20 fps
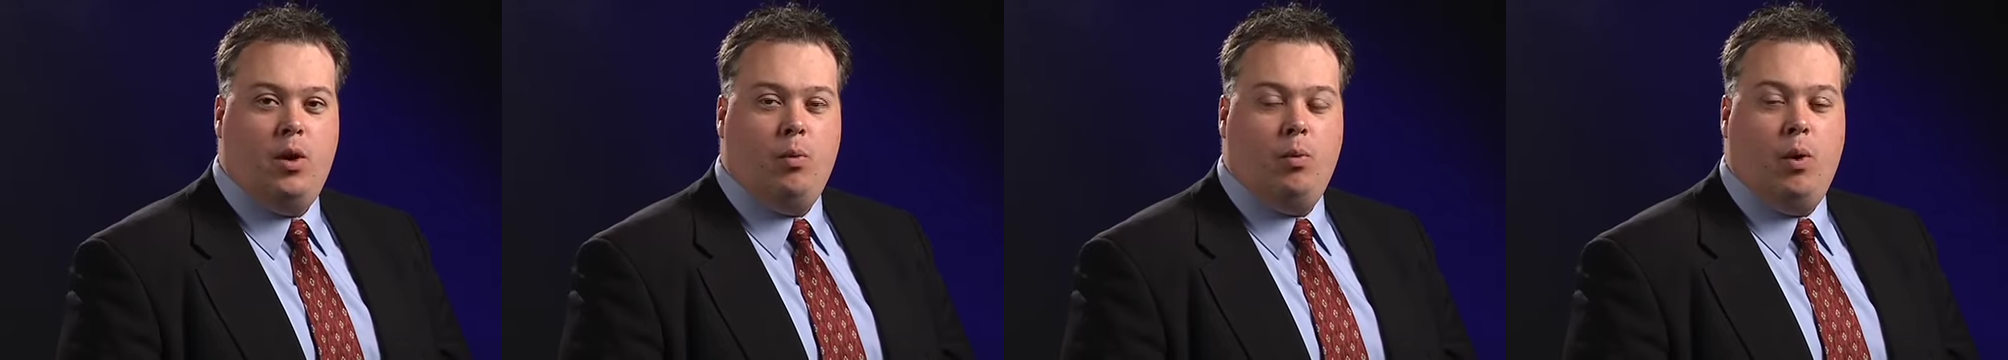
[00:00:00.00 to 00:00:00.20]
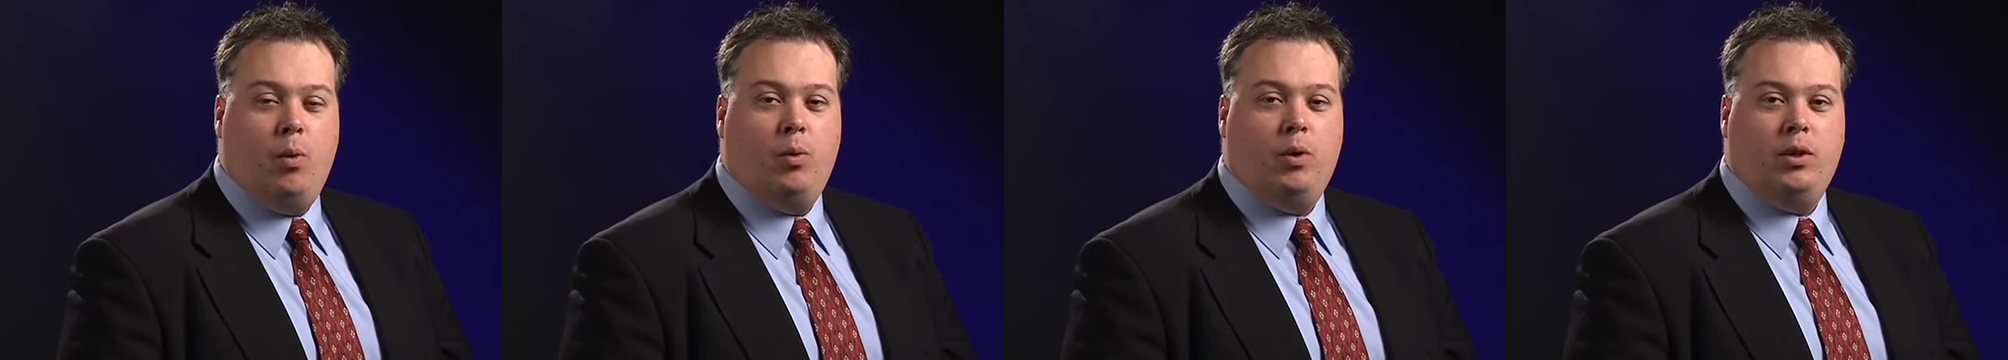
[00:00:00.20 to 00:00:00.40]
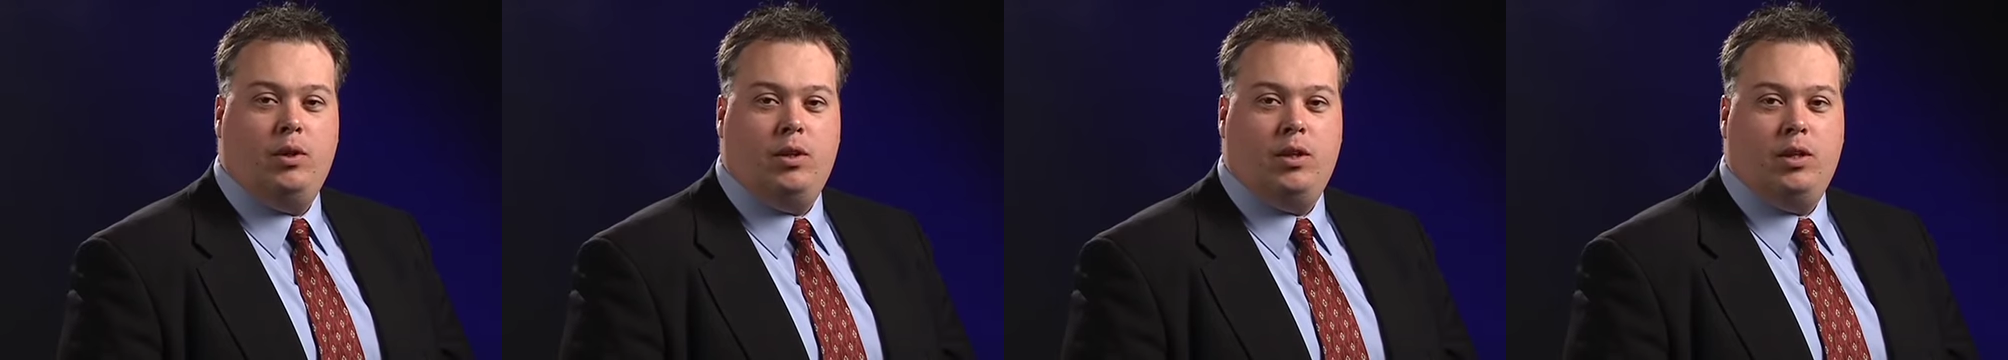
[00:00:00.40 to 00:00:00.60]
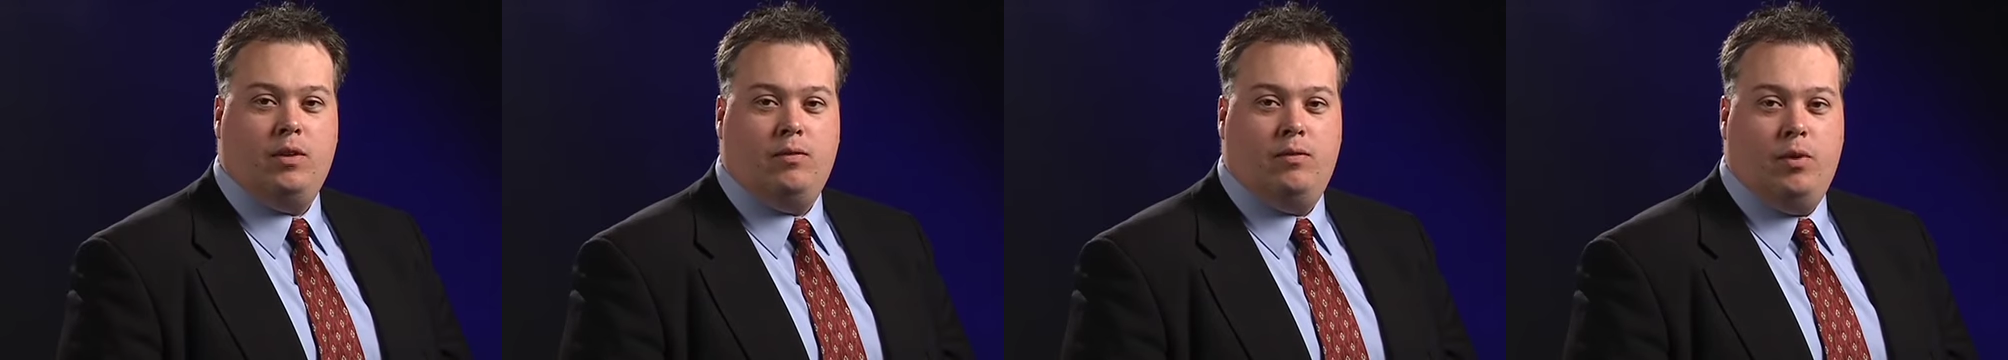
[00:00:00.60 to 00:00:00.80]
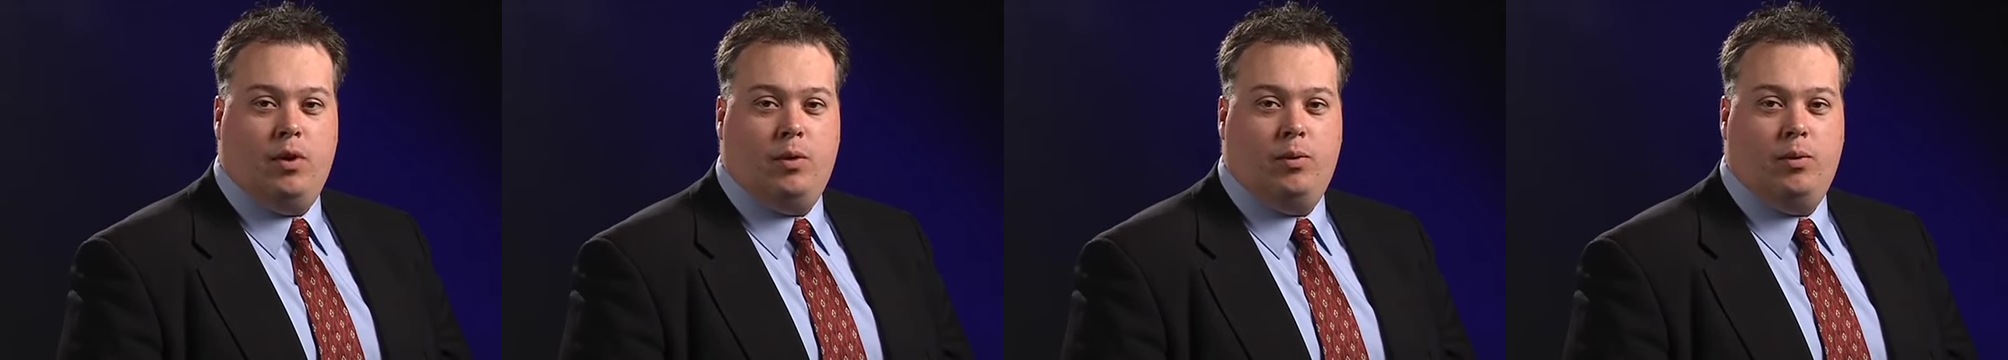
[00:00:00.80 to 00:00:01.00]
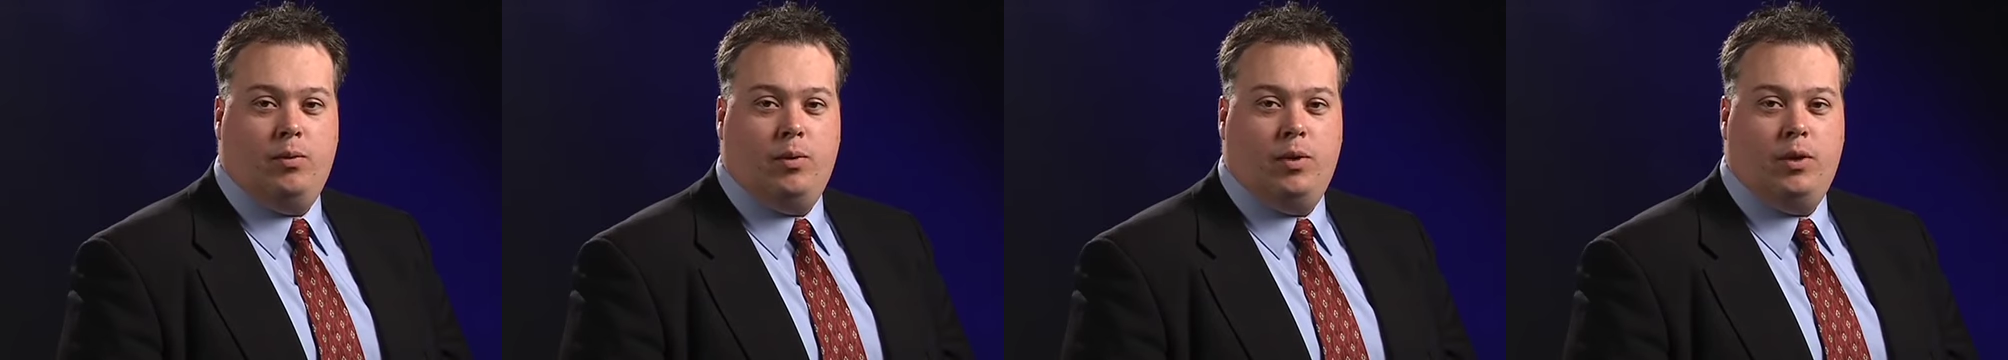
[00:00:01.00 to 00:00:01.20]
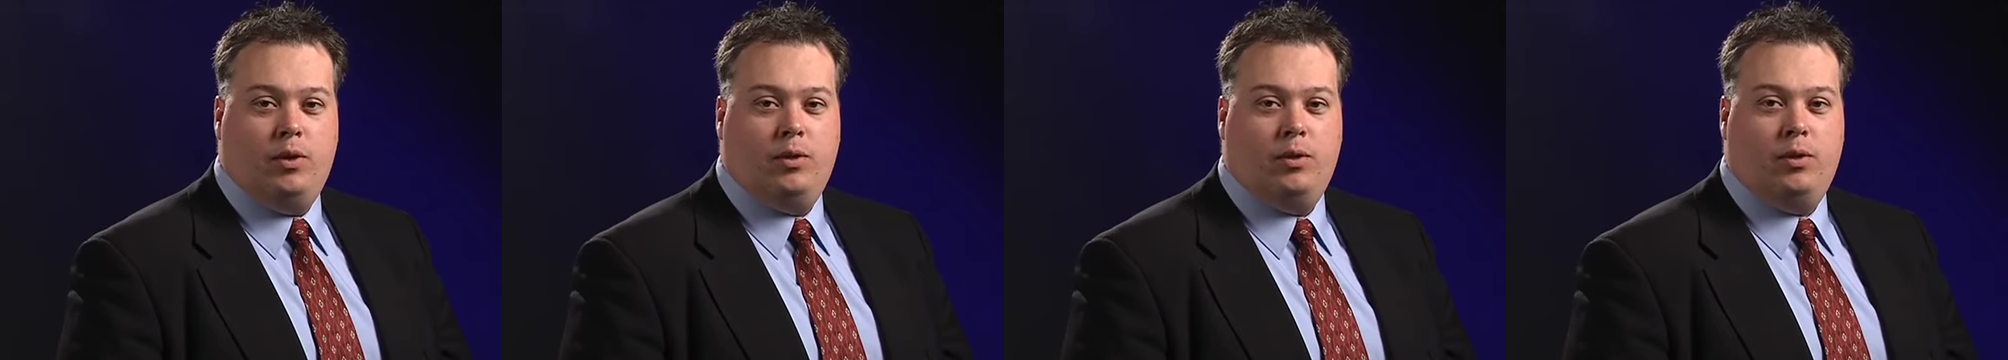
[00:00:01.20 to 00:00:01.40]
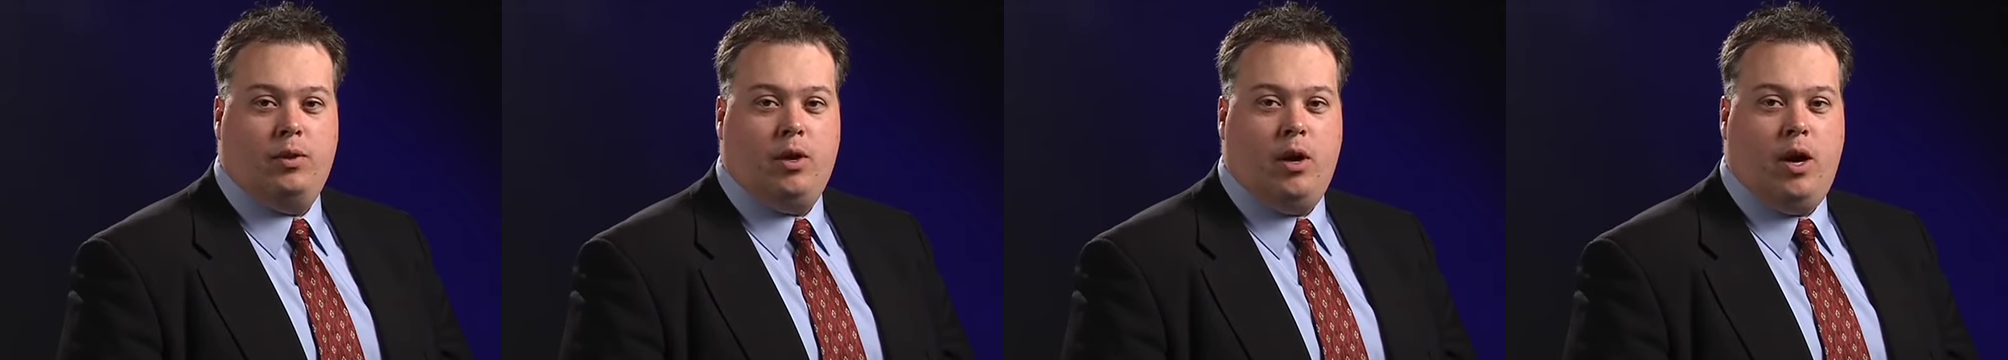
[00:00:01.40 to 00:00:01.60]
What we're looking for when
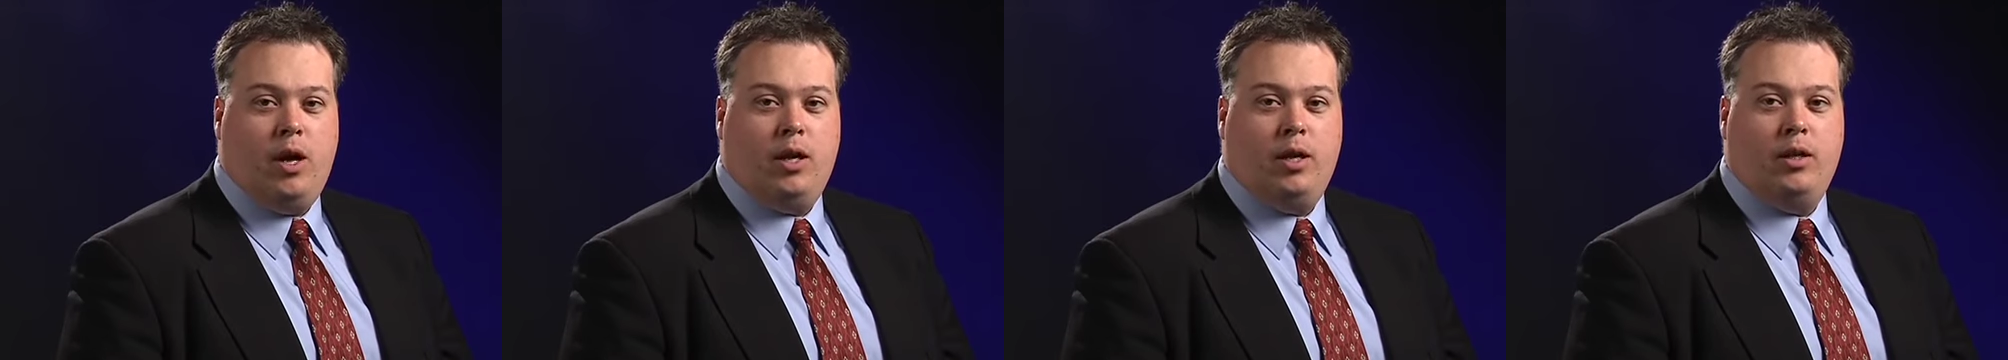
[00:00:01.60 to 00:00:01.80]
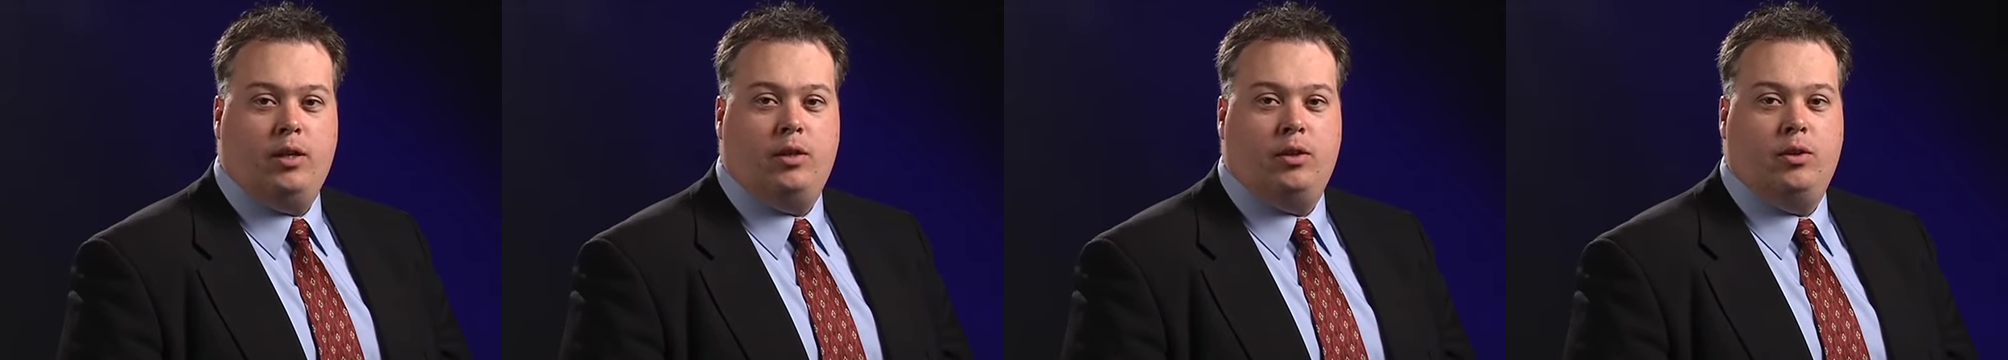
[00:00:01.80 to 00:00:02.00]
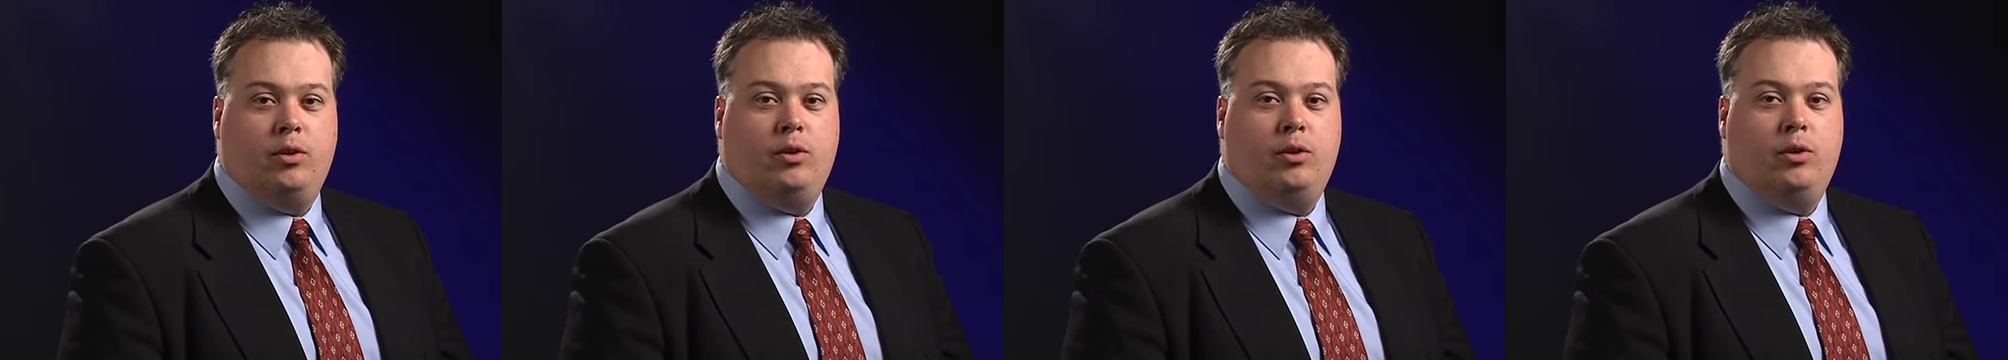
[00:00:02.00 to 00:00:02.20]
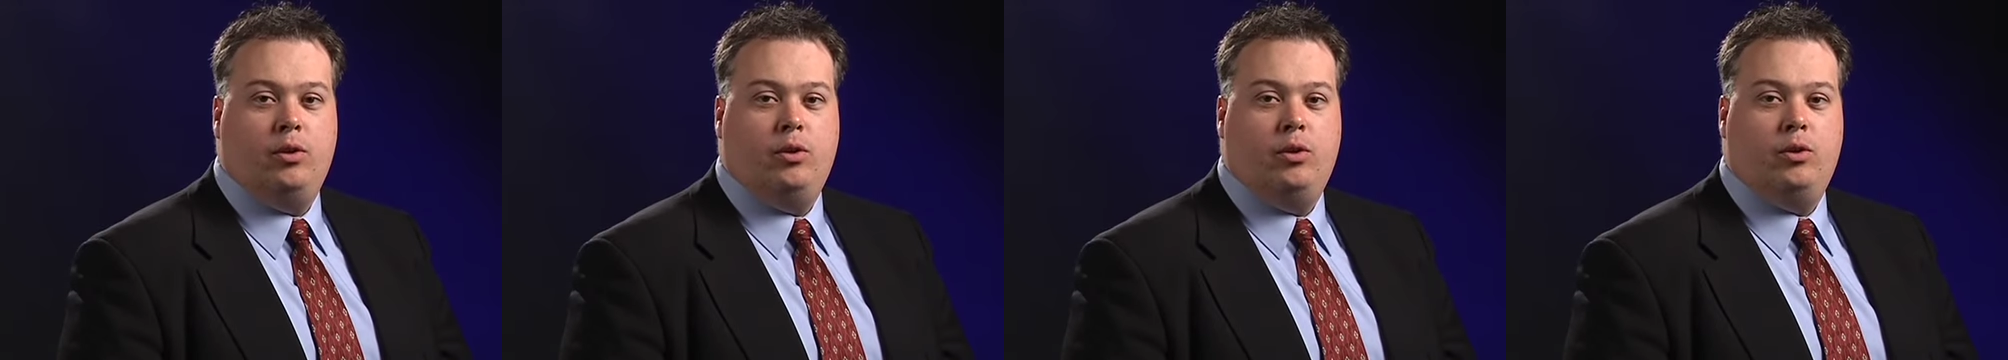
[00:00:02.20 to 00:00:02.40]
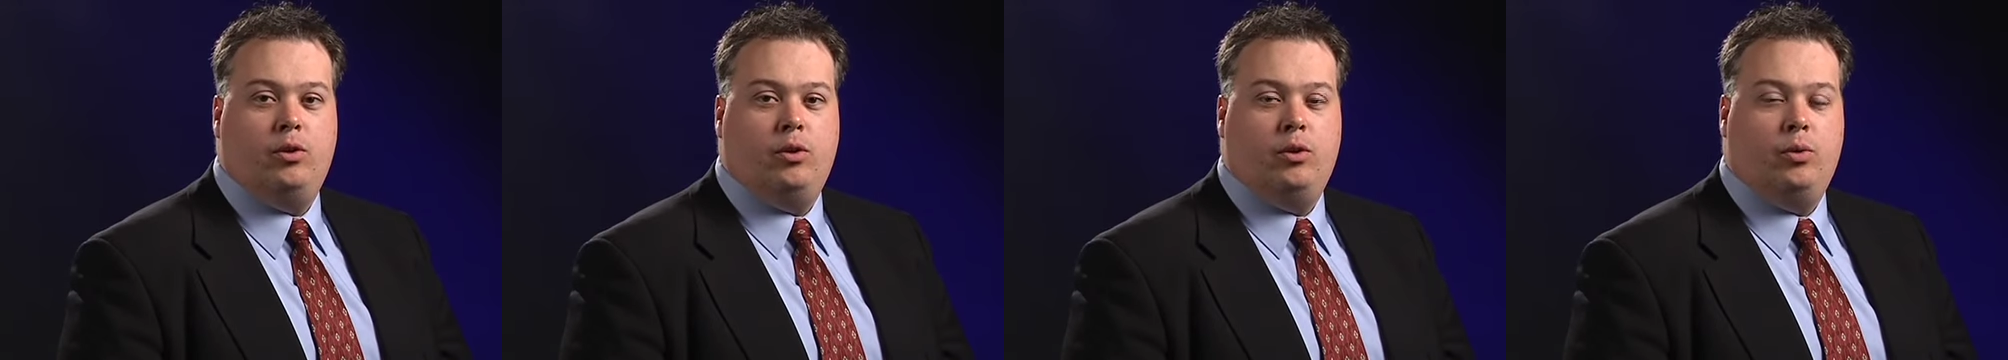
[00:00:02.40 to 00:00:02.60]
we're talking to,